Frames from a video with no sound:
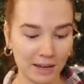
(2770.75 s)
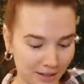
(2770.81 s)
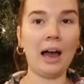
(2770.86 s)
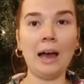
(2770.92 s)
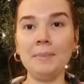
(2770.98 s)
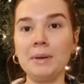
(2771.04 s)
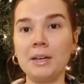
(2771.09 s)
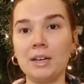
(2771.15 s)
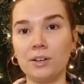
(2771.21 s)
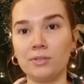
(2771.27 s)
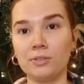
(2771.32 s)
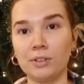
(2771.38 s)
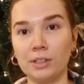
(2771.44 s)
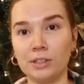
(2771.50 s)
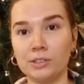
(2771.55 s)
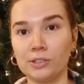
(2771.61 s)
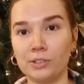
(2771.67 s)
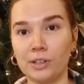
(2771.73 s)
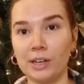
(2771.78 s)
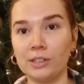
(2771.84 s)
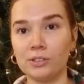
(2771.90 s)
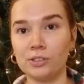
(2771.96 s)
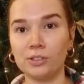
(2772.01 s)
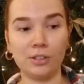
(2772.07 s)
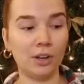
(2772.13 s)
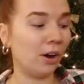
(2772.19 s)
I'm here for a
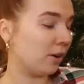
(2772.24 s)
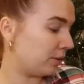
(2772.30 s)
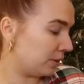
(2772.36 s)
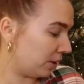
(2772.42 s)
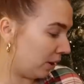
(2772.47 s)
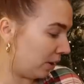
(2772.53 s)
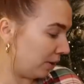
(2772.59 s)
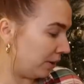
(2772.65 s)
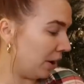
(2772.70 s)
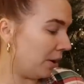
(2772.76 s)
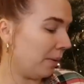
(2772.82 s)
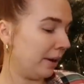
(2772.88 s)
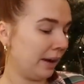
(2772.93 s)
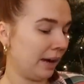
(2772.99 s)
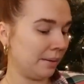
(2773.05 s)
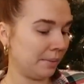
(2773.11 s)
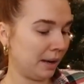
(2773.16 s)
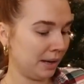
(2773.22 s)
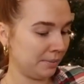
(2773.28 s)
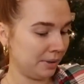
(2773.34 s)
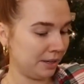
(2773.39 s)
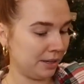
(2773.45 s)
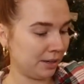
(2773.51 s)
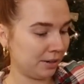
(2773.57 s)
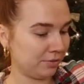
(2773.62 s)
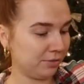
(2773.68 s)
deranged note. Y'all know I am. I'm
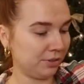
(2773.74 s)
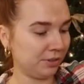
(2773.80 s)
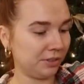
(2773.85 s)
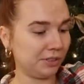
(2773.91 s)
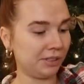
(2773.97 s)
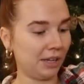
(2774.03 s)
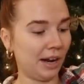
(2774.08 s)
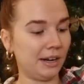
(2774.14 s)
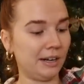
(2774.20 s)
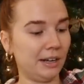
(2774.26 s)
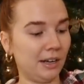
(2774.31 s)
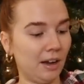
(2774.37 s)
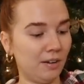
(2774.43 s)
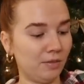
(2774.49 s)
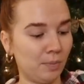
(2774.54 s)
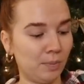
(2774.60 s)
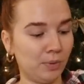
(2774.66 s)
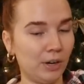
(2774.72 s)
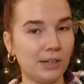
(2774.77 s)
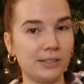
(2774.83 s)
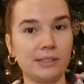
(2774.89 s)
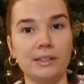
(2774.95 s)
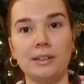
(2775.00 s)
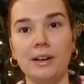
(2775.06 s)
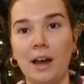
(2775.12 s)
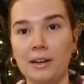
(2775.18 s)
here for the signing of a
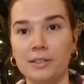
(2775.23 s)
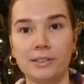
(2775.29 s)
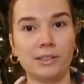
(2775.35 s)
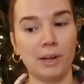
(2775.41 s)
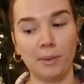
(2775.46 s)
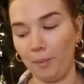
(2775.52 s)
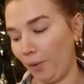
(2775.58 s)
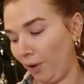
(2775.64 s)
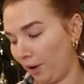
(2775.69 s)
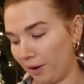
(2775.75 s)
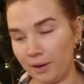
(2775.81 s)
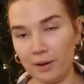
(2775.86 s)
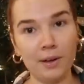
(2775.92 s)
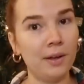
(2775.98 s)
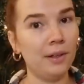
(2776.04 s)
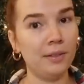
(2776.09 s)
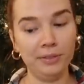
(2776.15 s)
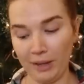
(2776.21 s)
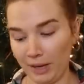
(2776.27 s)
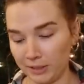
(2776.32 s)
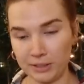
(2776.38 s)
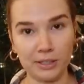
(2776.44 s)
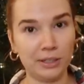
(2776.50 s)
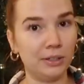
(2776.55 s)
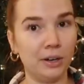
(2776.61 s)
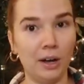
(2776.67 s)
present as someone that
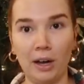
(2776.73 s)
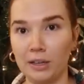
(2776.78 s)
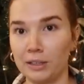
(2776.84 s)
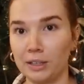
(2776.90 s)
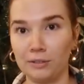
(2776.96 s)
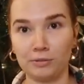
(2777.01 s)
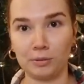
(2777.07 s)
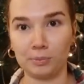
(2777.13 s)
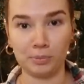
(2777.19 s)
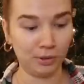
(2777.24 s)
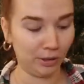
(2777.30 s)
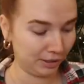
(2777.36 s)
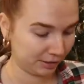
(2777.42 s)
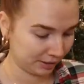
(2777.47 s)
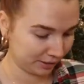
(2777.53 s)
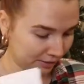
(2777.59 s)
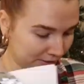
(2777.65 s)
did not give a present.